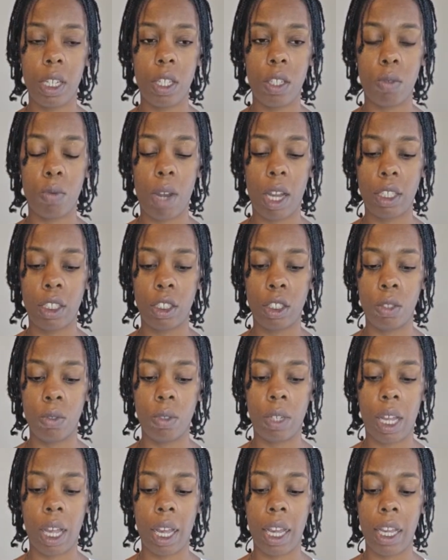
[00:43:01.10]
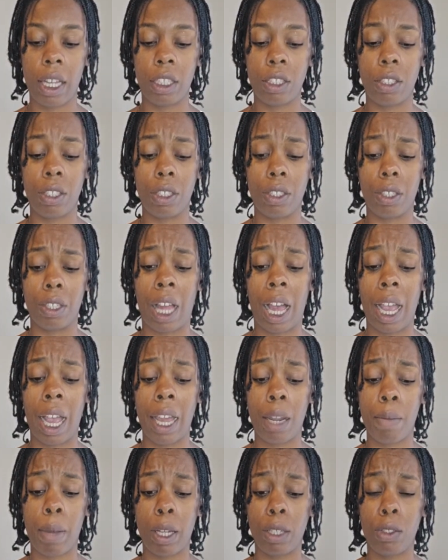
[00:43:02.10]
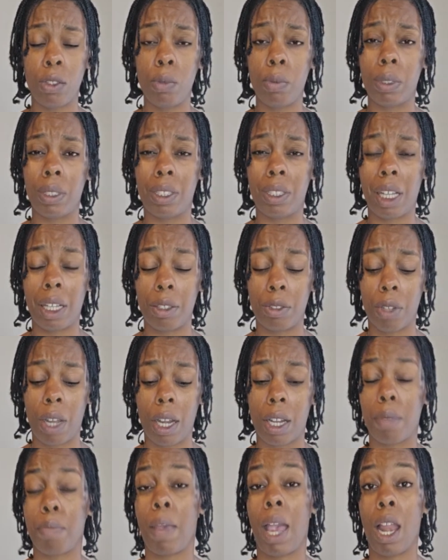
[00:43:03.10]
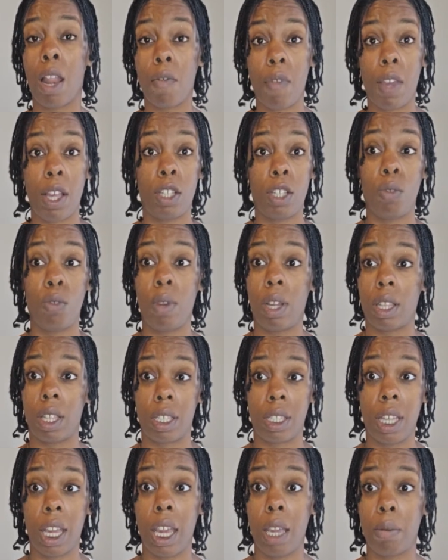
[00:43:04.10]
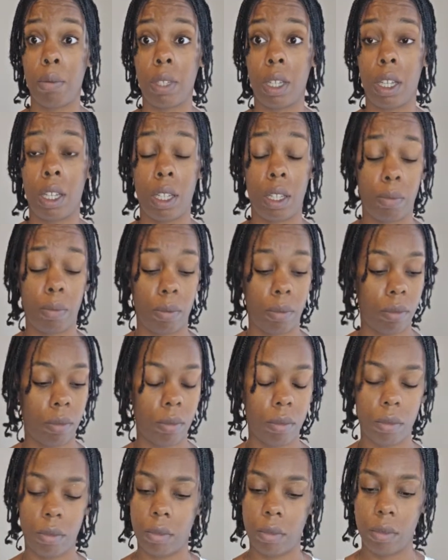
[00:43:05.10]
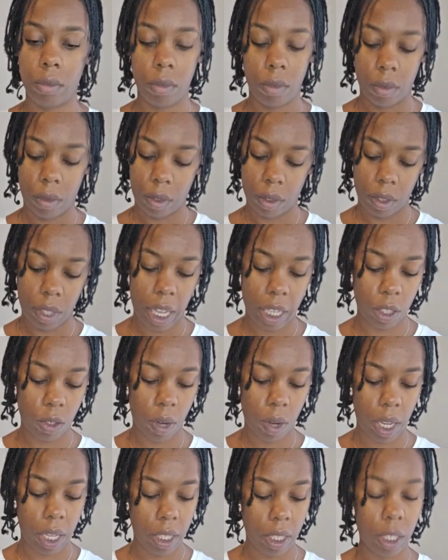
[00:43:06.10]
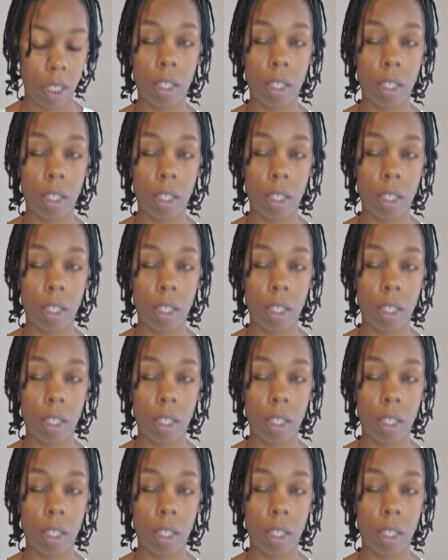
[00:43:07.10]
watching you lying about you, but trying to manifest you at the same time, that's crazy.